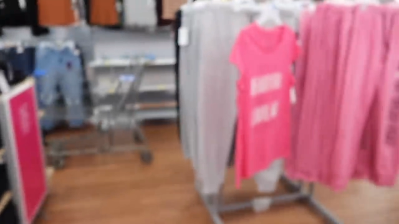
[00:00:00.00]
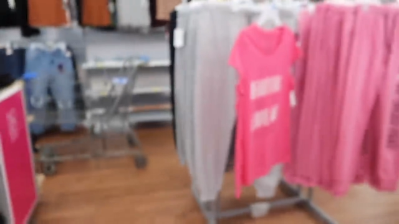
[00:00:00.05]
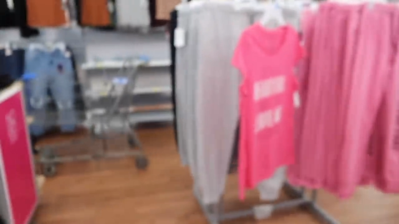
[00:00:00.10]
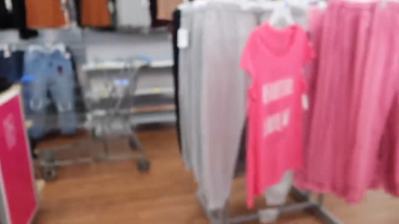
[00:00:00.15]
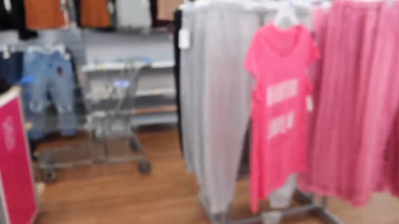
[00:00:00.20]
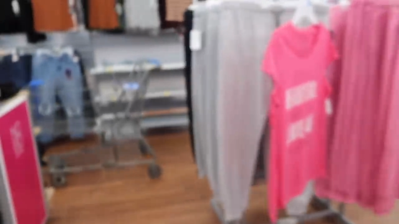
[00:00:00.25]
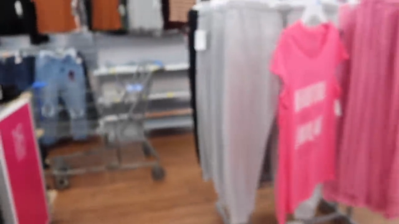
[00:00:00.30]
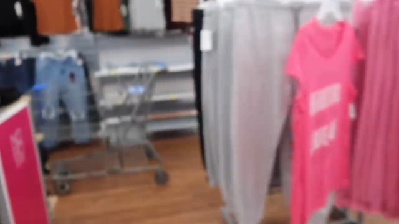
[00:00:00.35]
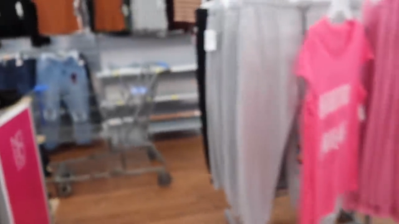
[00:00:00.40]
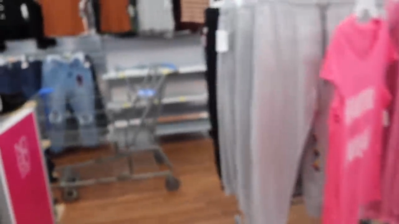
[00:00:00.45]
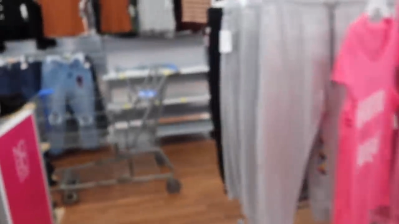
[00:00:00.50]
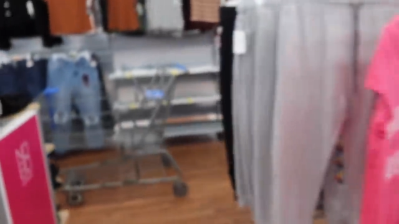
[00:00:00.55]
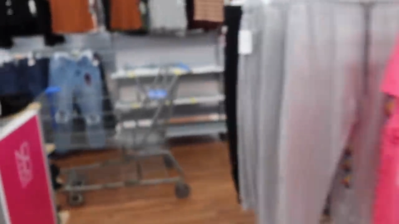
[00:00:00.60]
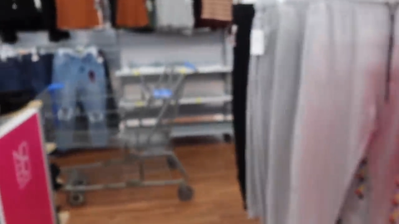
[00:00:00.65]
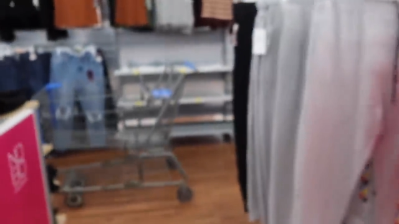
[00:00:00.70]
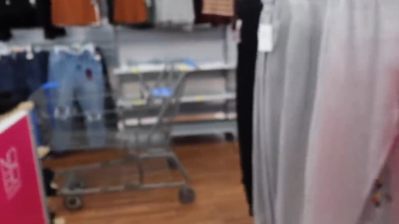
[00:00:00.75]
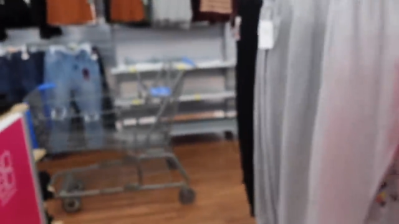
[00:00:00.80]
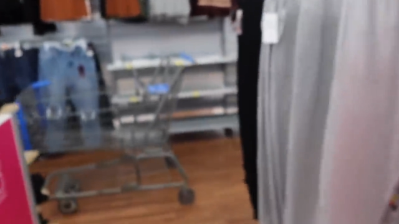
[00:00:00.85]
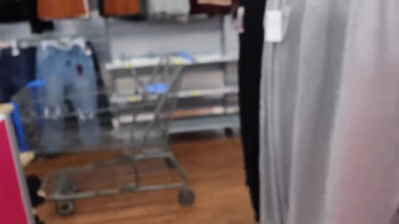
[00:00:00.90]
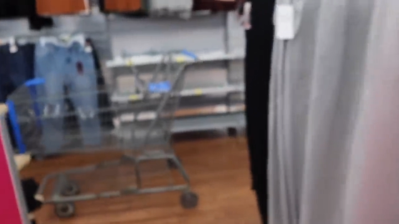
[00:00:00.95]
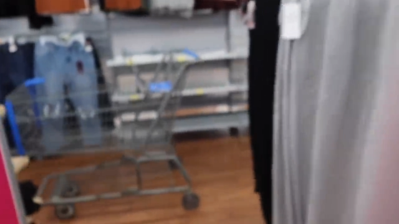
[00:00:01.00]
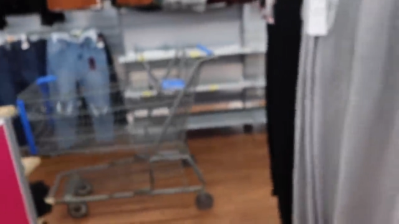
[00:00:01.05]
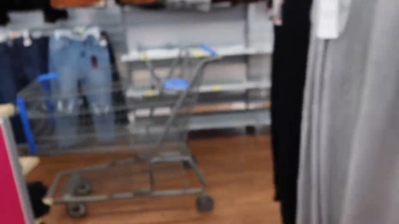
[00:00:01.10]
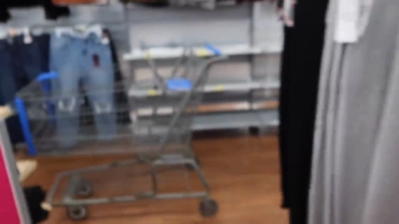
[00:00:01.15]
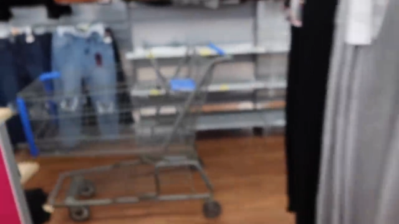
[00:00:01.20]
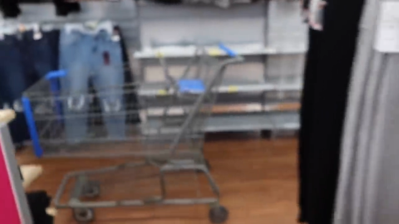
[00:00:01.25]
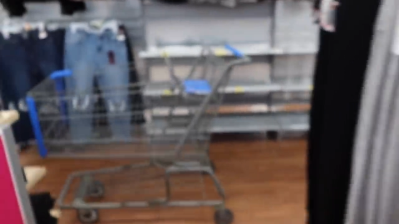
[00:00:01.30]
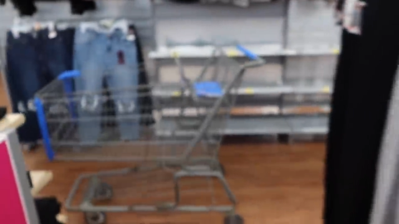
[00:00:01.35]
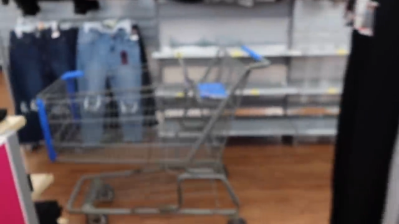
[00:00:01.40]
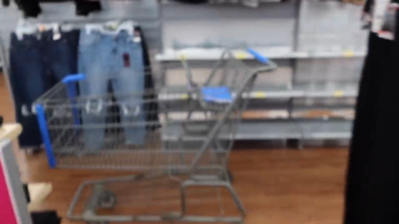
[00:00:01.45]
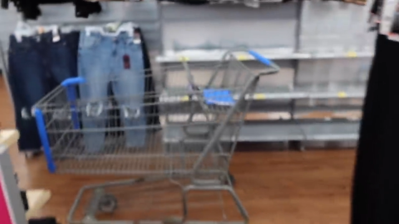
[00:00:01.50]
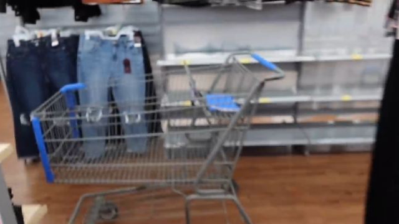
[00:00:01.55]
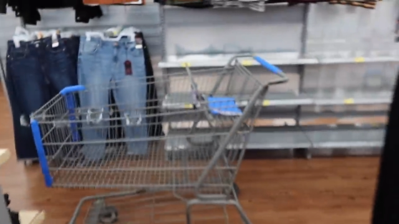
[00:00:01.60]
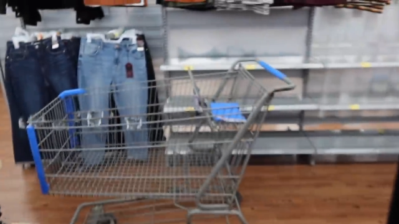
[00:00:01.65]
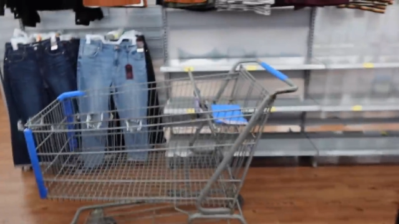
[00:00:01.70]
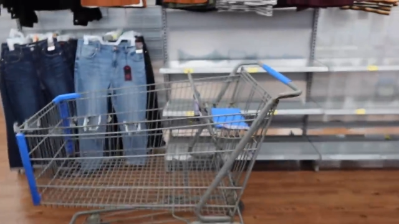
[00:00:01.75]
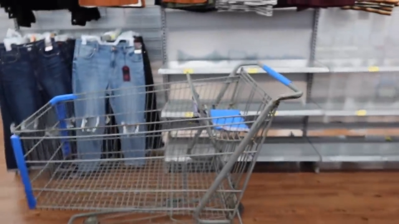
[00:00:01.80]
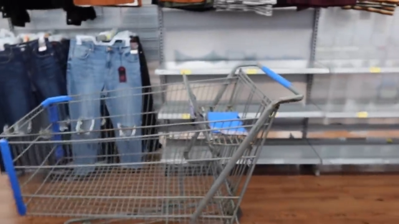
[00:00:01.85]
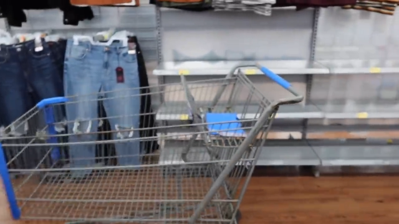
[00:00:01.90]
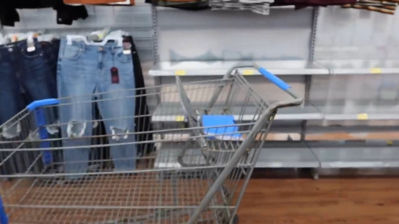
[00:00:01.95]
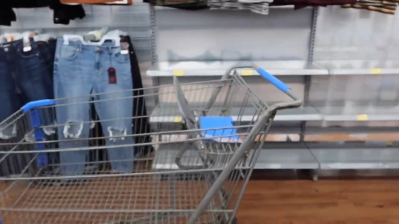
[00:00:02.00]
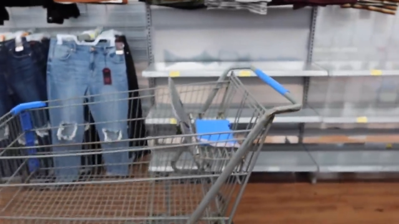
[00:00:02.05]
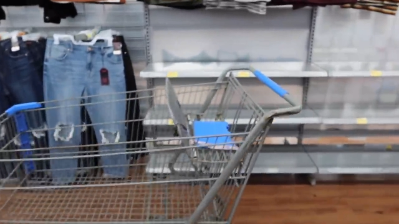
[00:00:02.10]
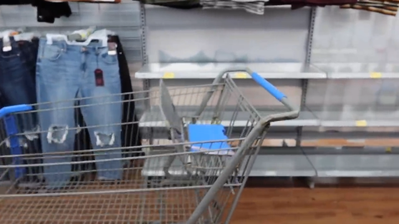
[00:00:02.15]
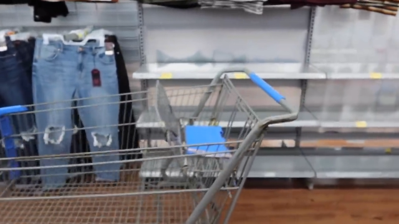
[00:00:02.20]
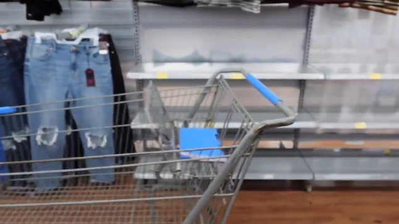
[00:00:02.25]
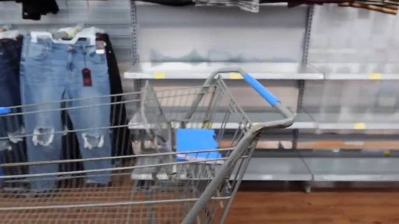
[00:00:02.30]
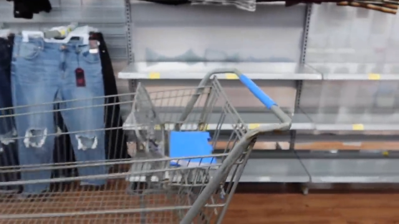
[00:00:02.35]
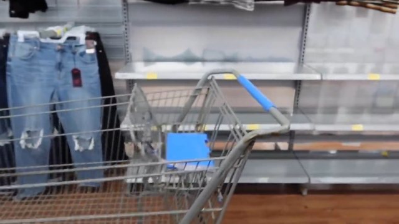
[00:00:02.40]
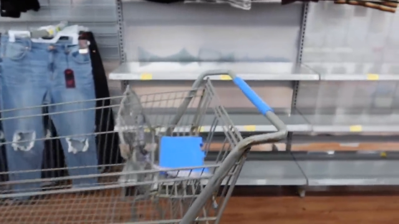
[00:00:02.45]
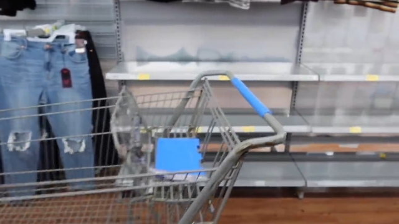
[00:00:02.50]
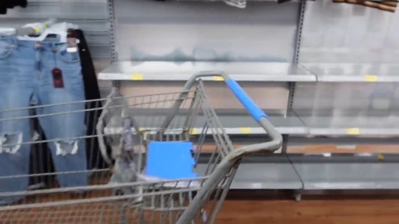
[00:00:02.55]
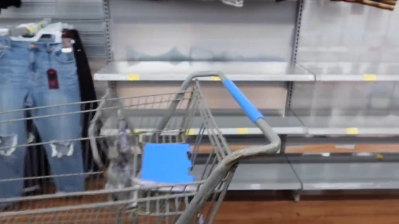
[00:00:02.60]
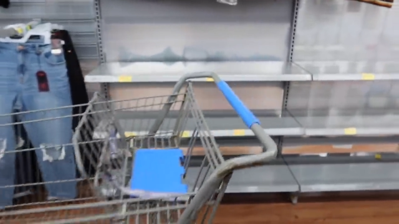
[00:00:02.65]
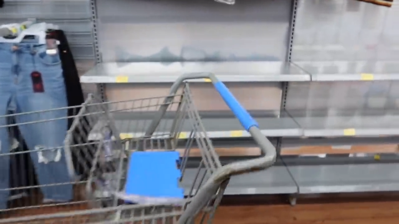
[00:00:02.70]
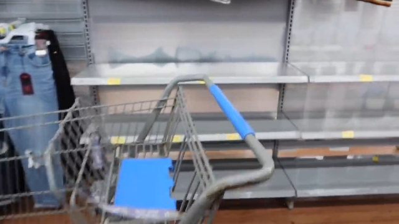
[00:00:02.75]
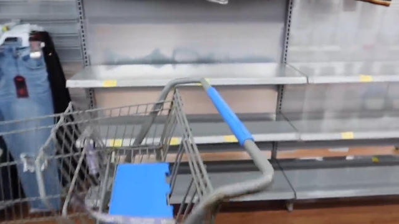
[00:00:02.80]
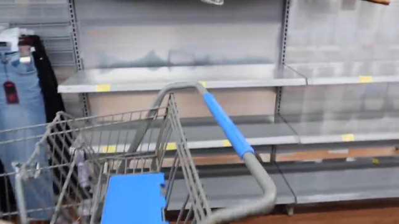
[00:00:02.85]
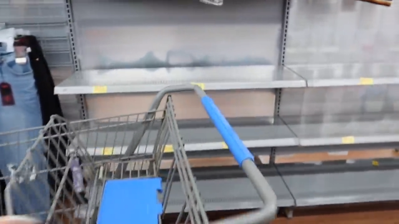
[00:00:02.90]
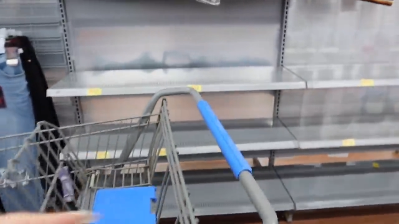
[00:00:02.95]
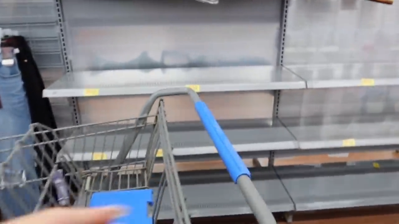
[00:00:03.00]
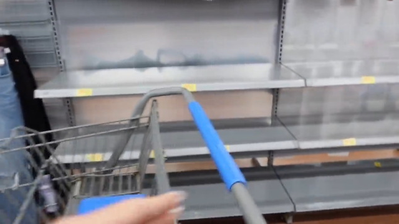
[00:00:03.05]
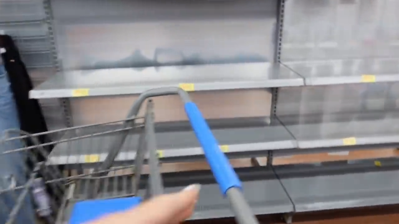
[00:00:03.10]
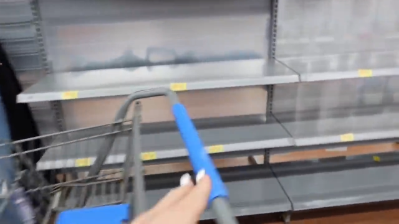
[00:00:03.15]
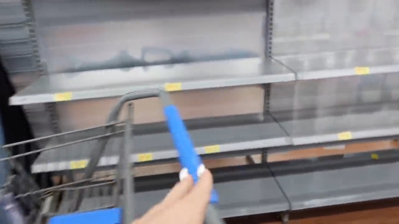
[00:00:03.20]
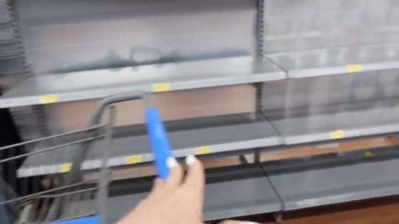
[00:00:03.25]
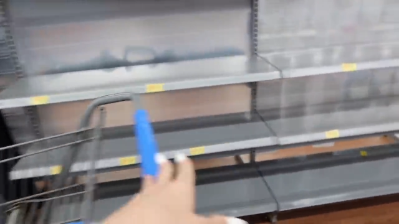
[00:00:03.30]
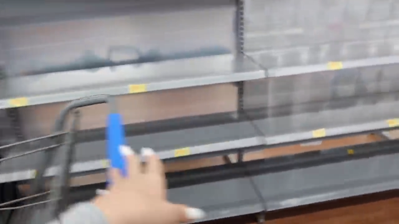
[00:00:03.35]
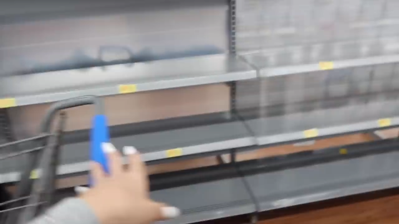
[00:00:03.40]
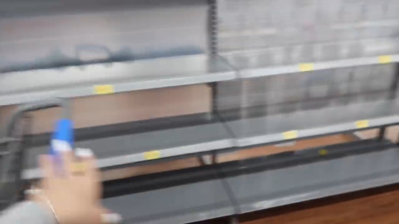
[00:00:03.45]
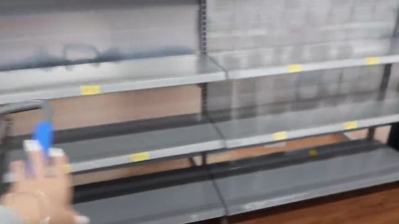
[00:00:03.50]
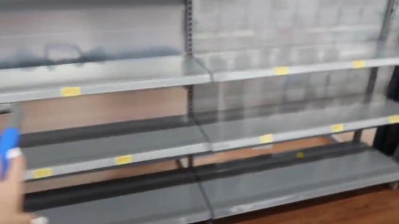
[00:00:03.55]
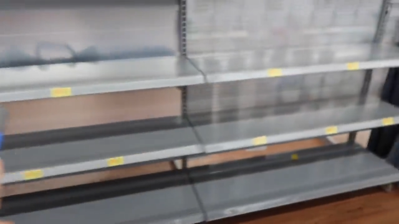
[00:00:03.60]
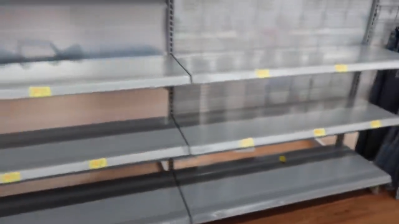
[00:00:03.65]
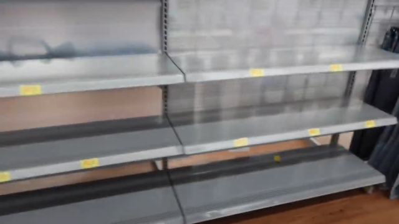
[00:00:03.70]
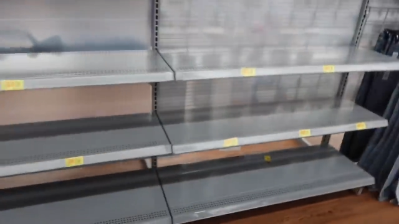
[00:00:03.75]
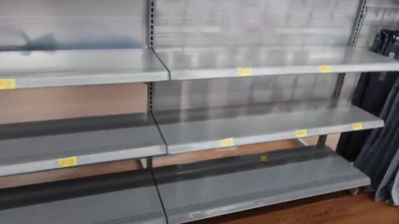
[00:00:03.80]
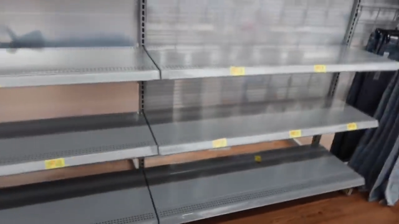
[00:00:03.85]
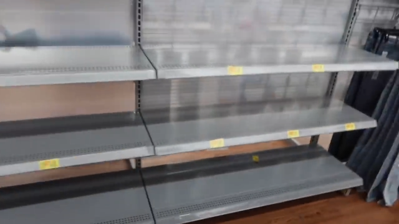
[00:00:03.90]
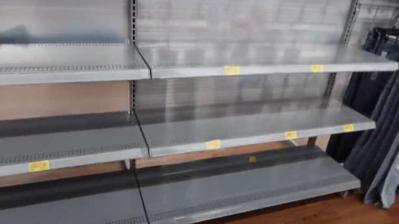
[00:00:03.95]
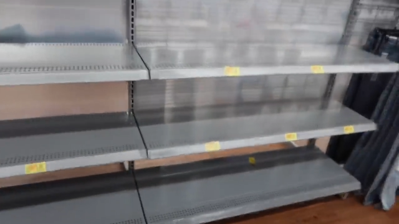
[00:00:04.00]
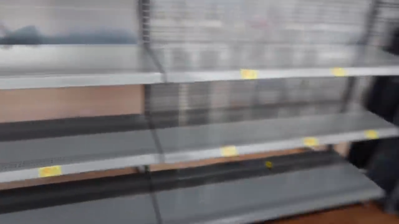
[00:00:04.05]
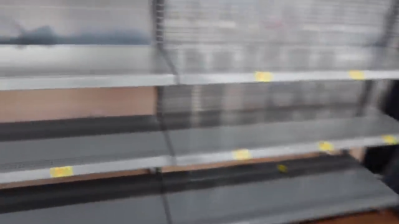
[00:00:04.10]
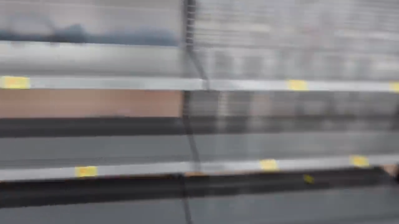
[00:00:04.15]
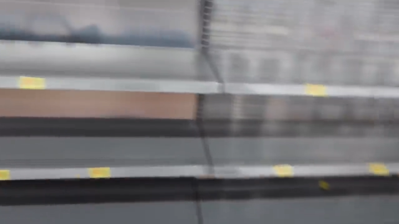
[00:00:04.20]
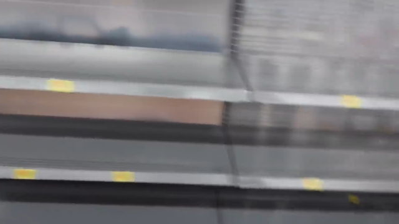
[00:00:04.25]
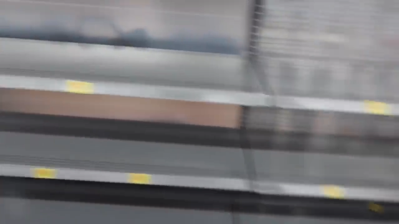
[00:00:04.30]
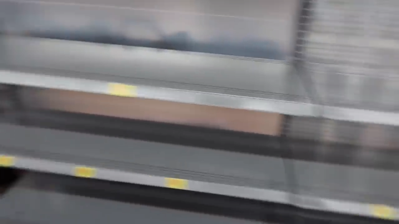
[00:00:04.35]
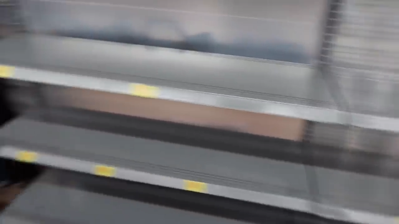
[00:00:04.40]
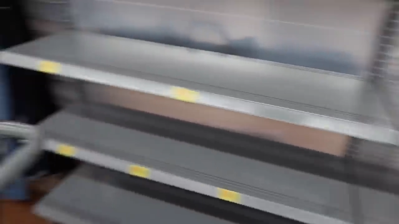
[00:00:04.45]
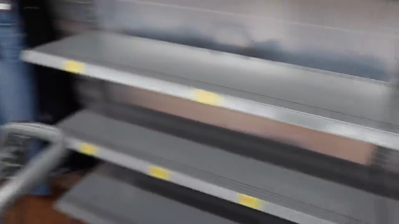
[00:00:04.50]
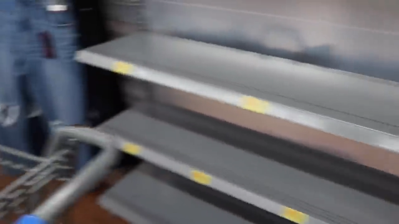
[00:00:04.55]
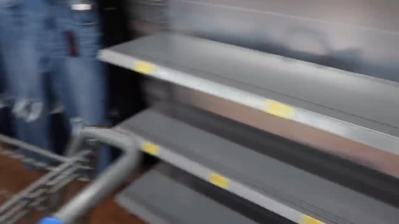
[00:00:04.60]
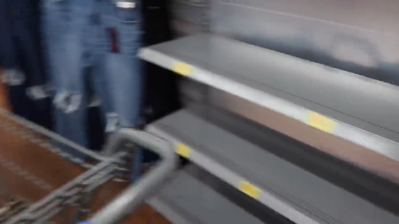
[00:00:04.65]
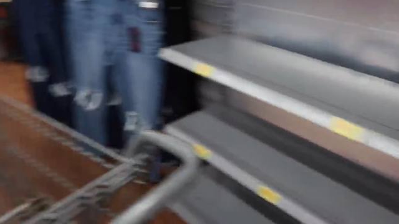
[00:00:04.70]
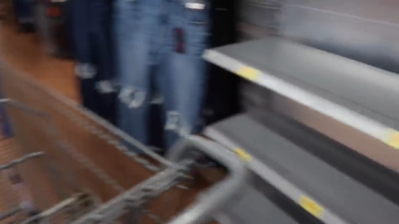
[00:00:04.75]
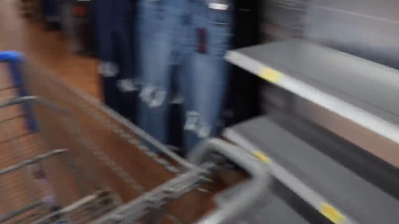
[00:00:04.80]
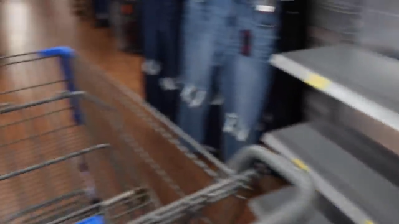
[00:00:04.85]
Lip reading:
[unreadable: no face in view]